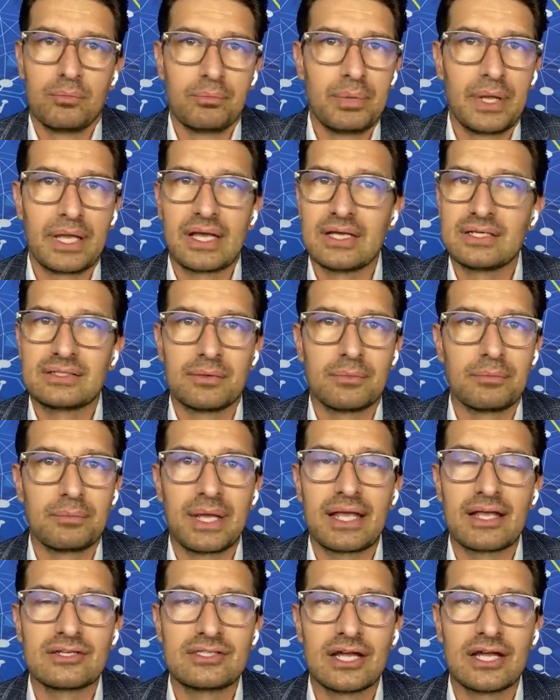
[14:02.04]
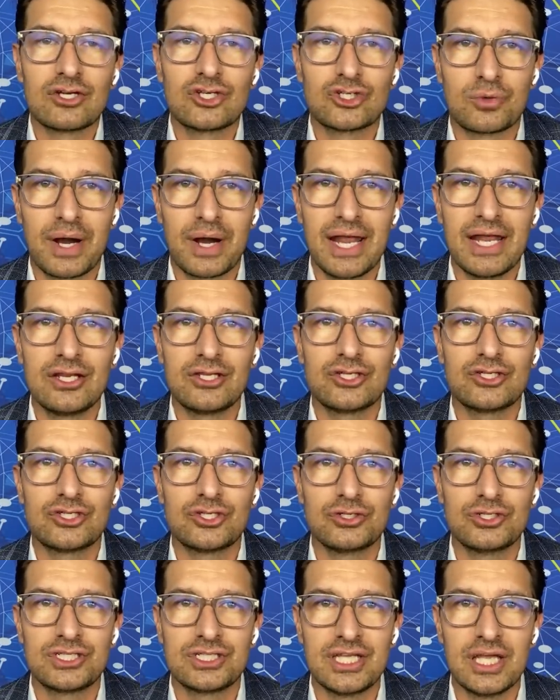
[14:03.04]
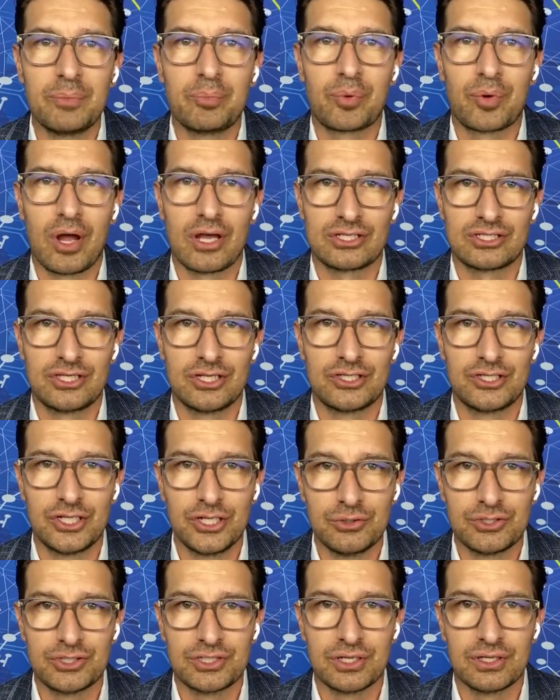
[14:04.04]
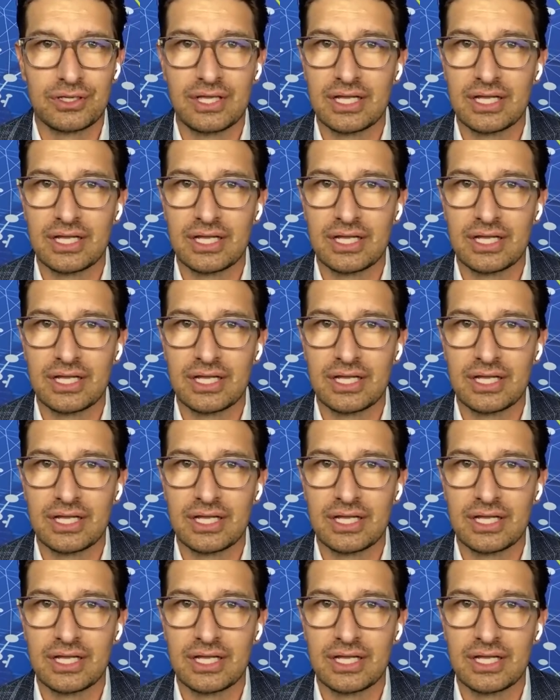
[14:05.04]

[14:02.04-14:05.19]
Because because they're trained to see prostitution.